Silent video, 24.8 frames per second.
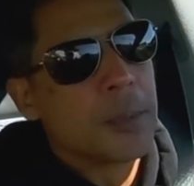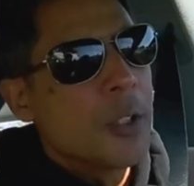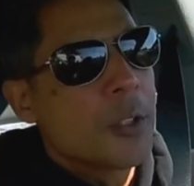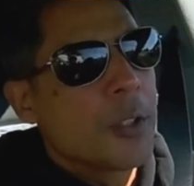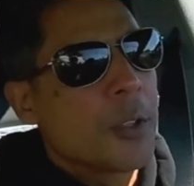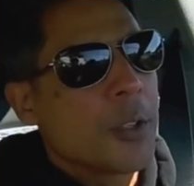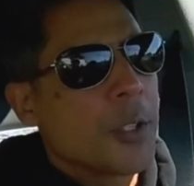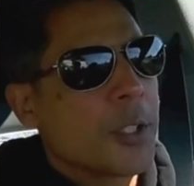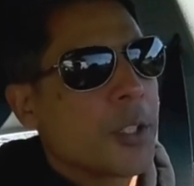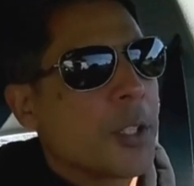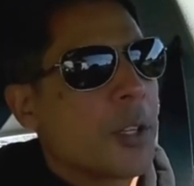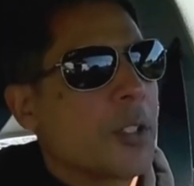
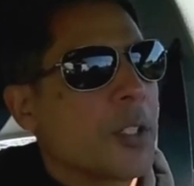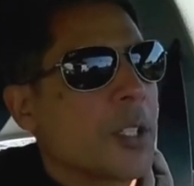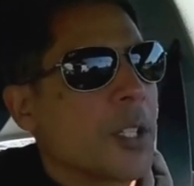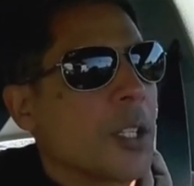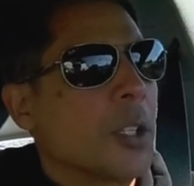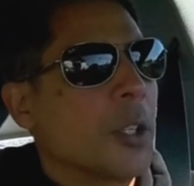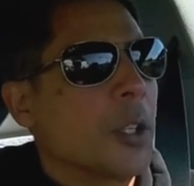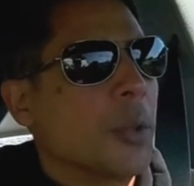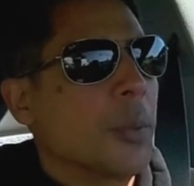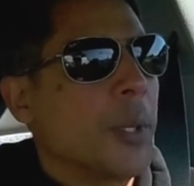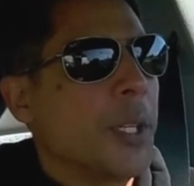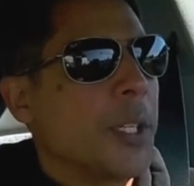So this car is a
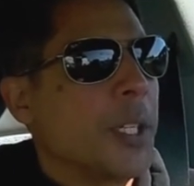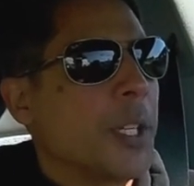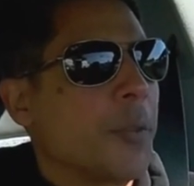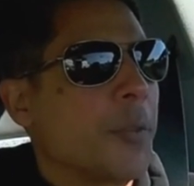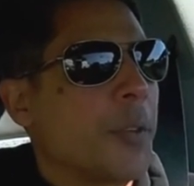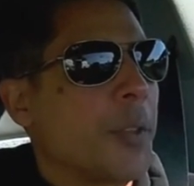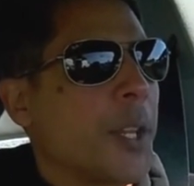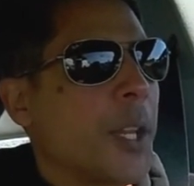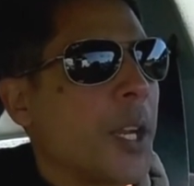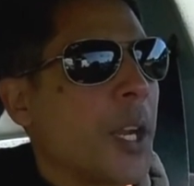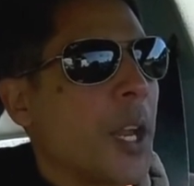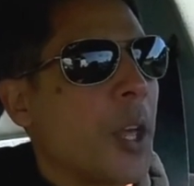little bit
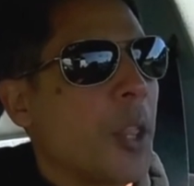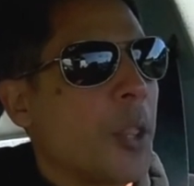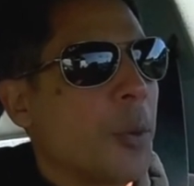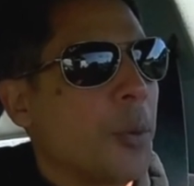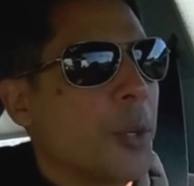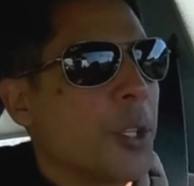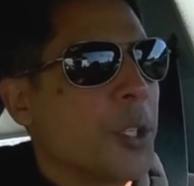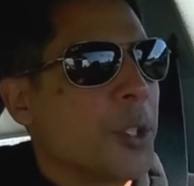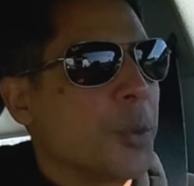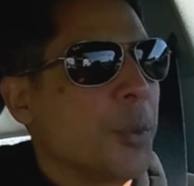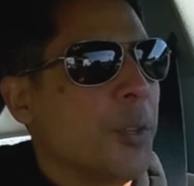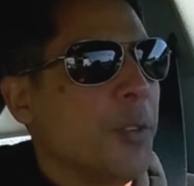different than other
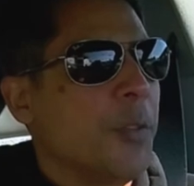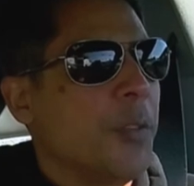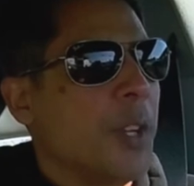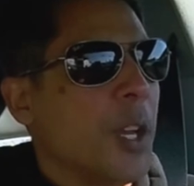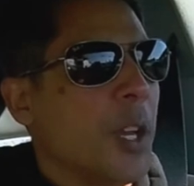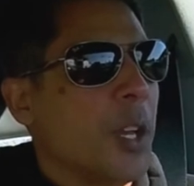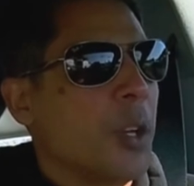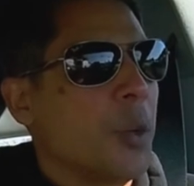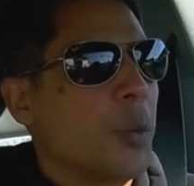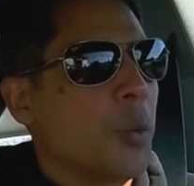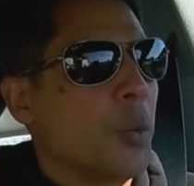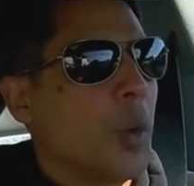ones we've
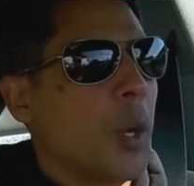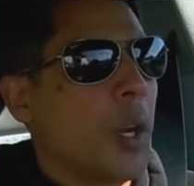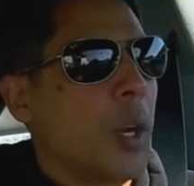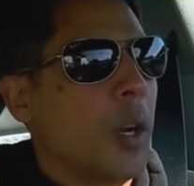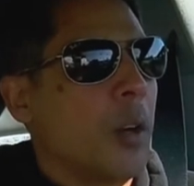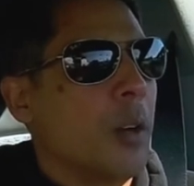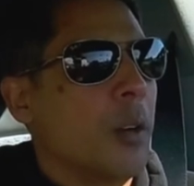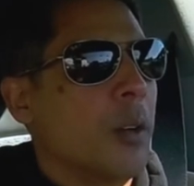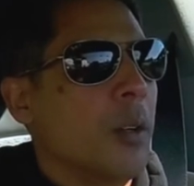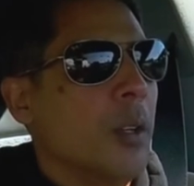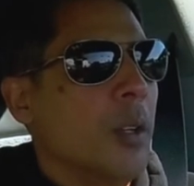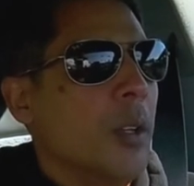done
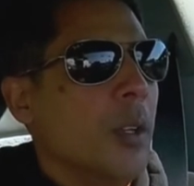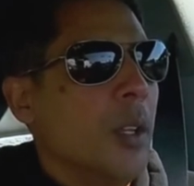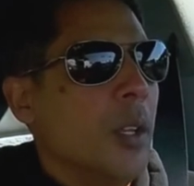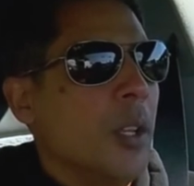where